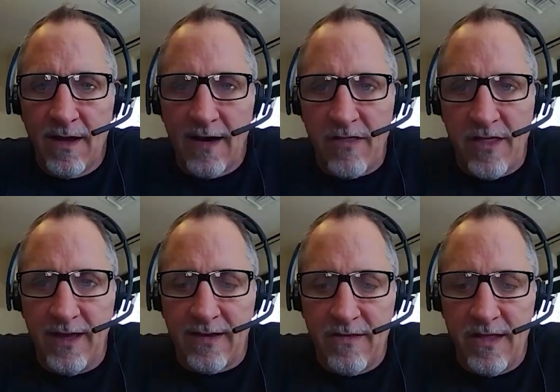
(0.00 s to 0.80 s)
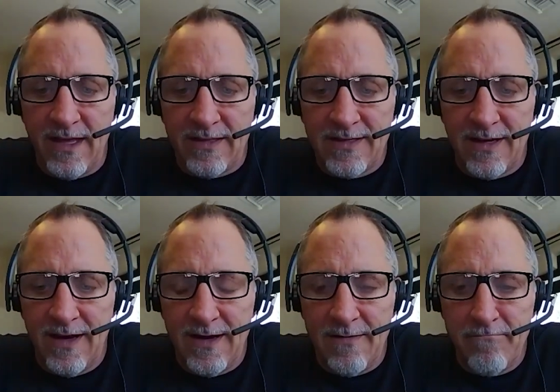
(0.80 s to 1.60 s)
I think that
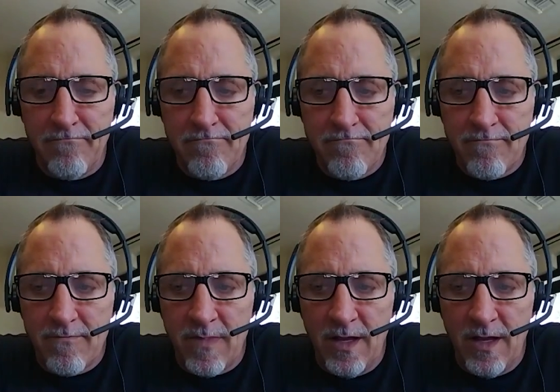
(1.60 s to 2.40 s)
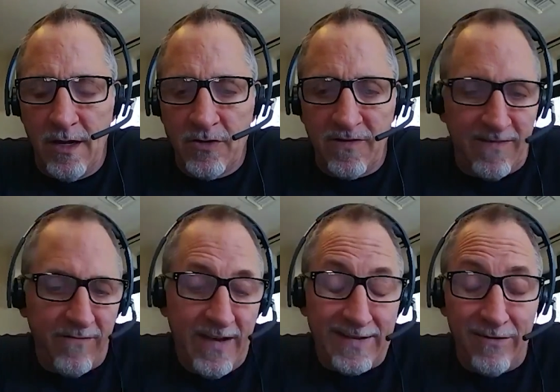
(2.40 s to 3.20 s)
um, you know just the
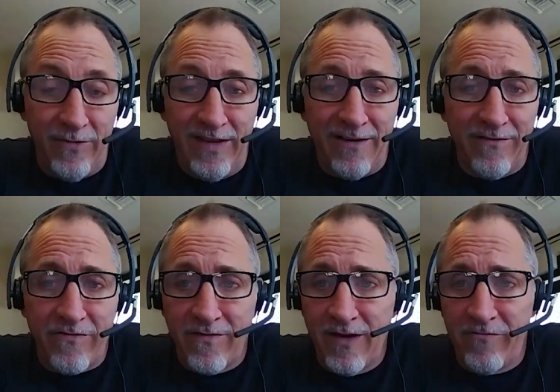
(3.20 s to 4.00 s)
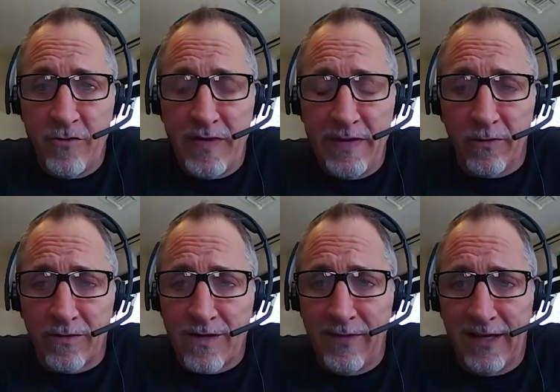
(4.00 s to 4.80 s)
fact that we have a few people
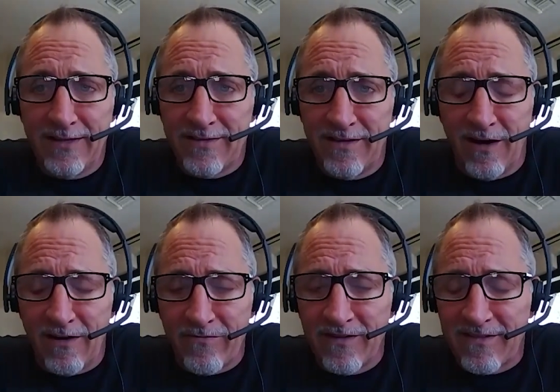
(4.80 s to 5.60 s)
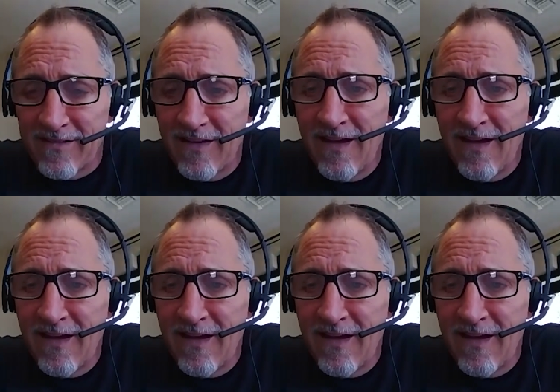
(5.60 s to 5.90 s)
coming into the office